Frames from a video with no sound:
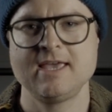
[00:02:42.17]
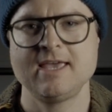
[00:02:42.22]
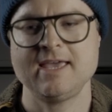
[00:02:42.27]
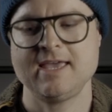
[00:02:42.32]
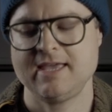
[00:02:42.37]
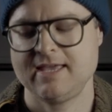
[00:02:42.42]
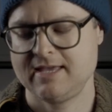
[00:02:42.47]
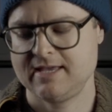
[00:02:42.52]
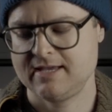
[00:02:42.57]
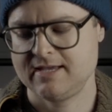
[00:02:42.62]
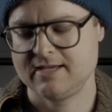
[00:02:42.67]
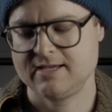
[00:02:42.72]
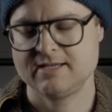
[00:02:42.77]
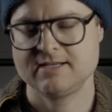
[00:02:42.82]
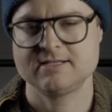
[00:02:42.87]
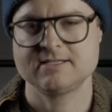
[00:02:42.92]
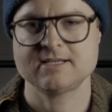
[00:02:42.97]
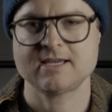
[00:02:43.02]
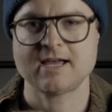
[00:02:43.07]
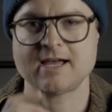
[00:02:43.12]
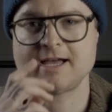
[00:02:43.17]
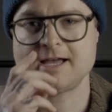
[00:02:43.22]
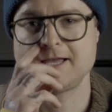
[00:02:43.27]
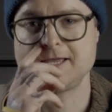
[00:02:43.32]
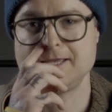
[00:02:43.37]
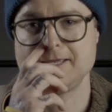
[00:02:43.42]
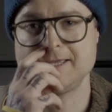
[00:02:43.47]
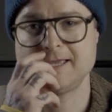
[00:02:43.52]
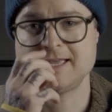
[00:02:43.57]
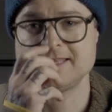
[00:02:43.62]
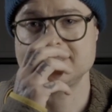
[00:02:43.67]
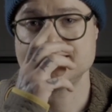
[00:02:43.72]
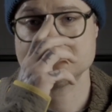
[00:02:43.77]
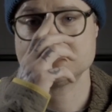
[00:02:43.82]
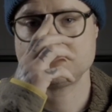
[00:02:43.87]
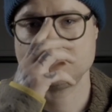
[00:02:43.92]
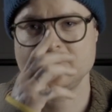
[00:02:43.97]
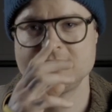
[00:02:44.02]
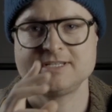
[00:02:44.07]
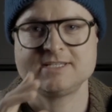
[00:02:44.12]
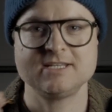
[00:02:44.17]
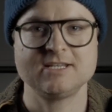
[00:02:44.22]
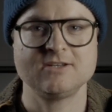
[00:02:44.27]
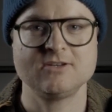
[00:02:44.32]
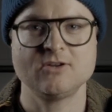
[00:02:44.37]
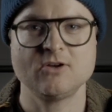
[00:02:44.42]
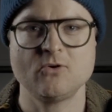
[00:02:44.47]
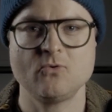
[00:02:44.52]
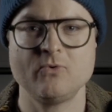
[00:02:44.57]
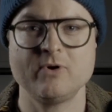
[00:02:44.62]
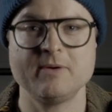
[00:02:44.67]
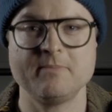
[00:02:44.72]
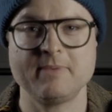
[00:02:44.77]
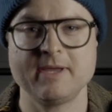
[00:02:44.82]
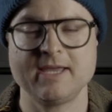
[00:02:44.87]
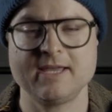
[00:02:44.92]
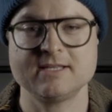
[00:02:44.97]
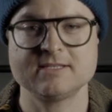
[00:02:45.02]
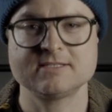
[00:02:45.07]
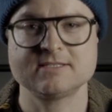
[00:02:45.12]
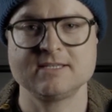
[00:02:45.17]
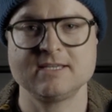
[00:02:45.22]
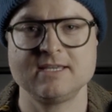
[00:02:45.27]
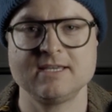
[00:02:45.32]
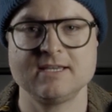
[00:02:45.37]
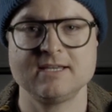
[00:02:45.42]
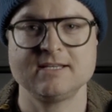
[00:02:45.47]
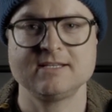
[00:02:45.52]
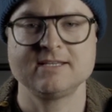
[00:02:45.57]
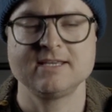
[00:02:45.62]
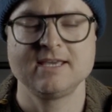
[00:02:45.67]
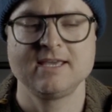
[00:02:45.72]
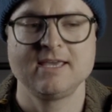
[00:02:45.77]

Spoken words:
And I, at this point, didn't know what pants to get,